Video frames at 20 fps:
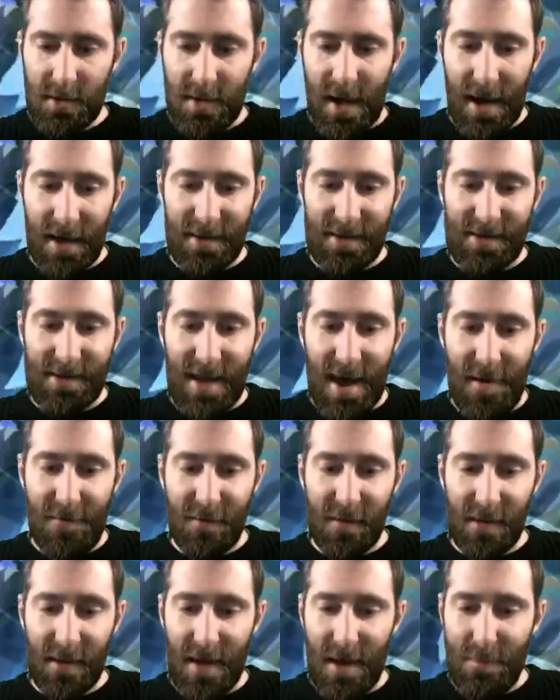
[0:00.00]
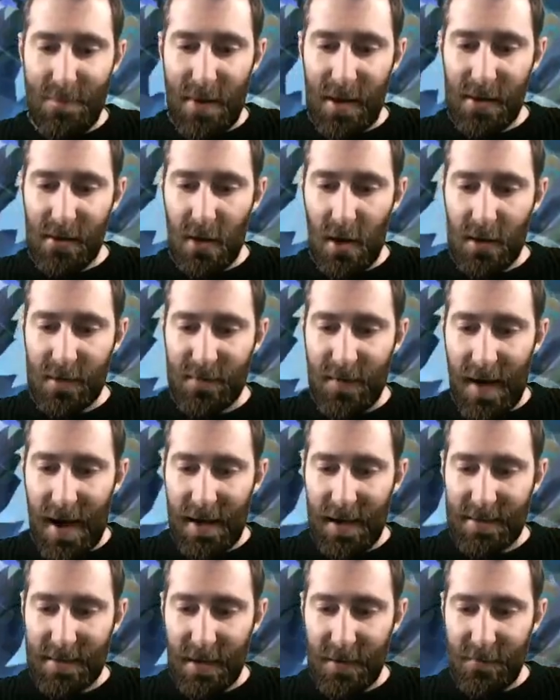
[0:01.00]
So that is definitely a big loss for
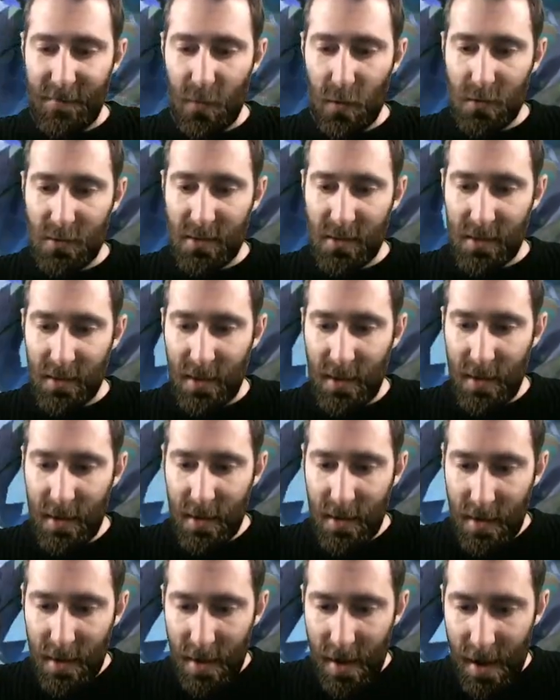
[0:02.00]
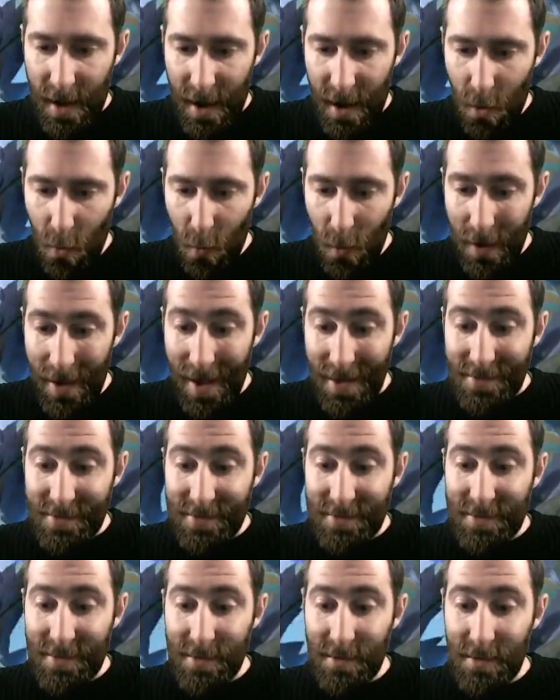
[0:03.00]
us, unfortunately. We are
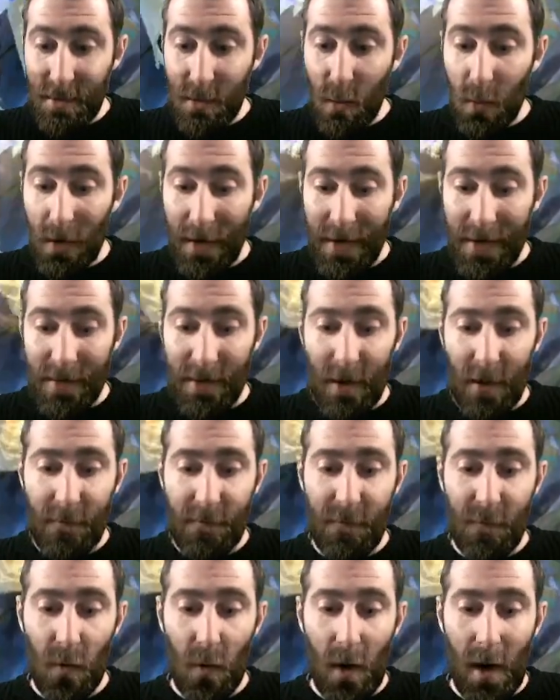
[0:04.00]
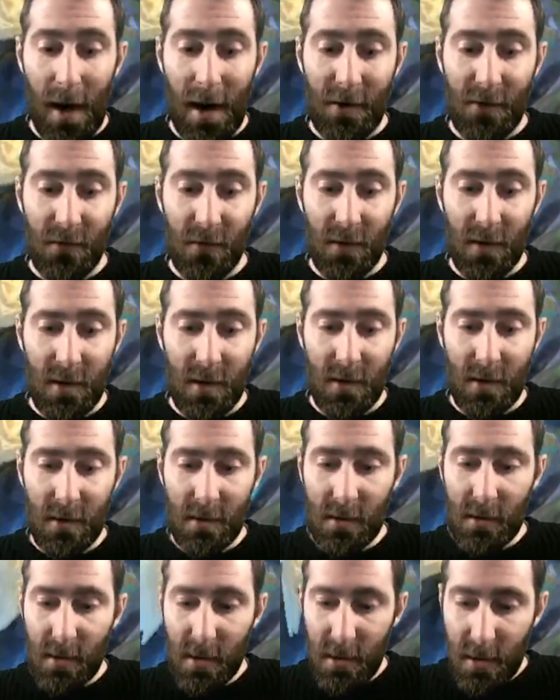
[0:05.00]
still winning, though. 400
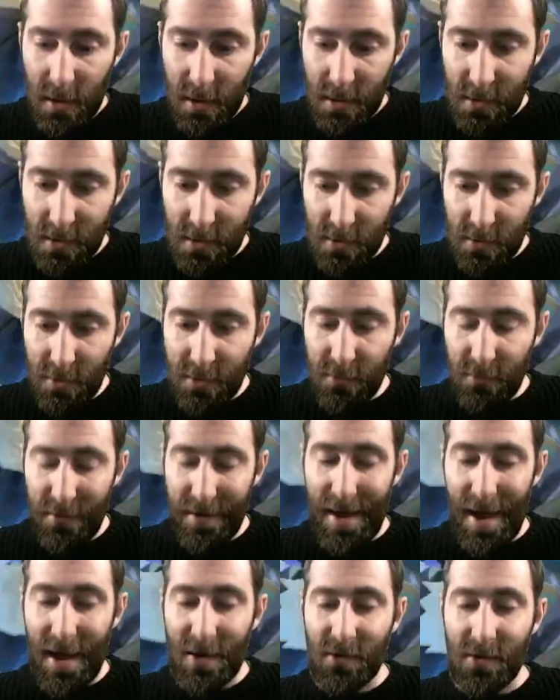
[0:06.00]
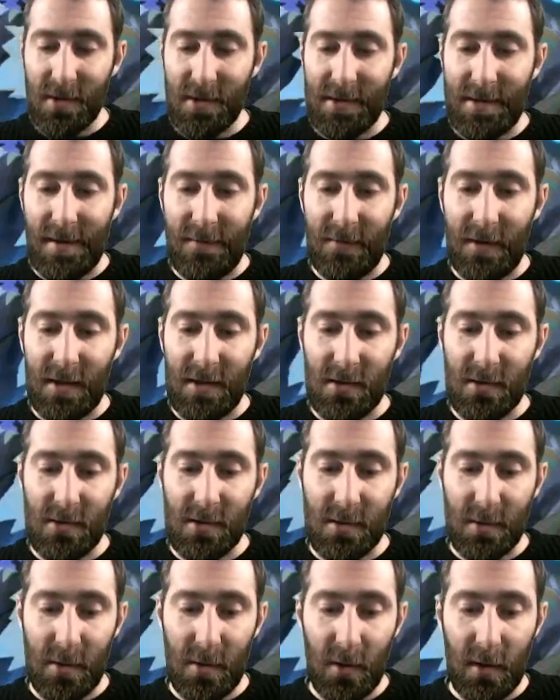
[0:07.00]
to
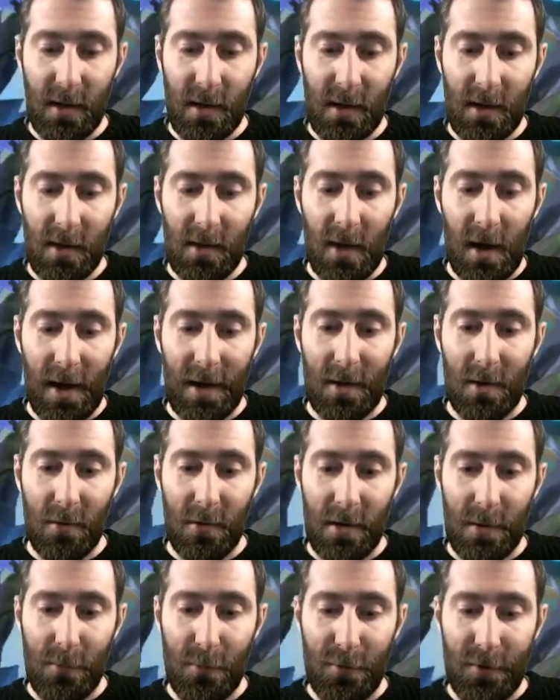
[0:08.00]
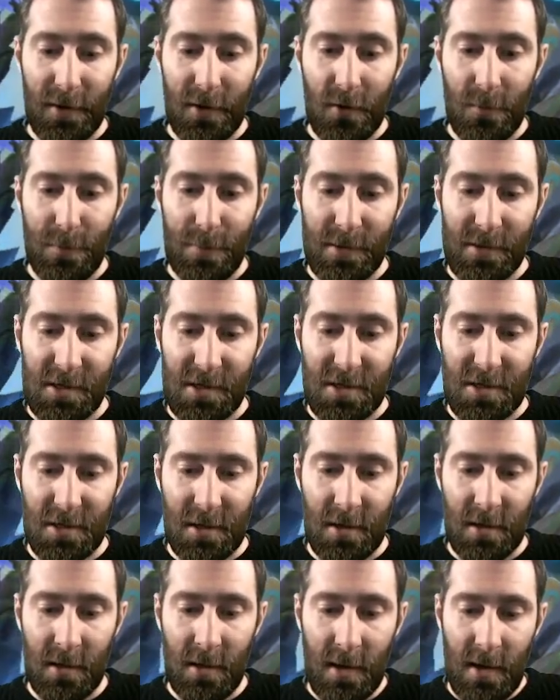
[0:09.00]
372. So we're looking like we're in a pretty good
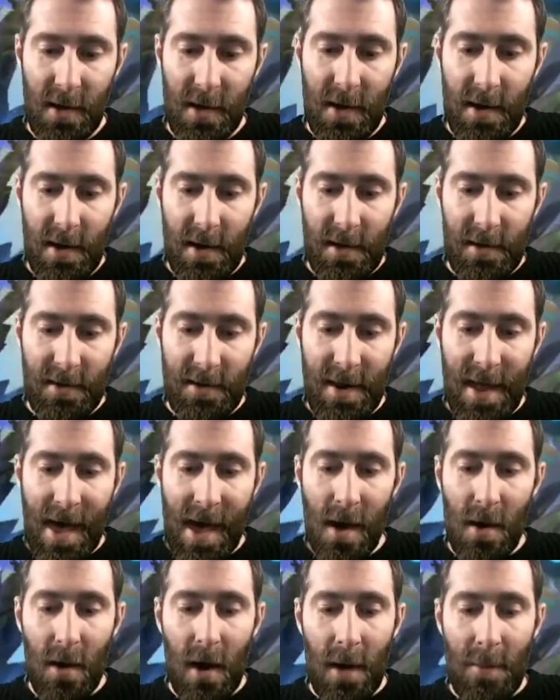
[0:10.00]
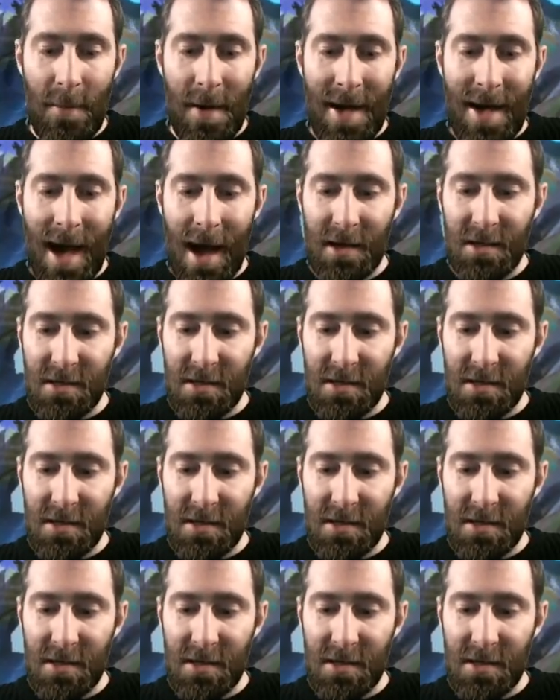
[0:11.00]
position. Now, I may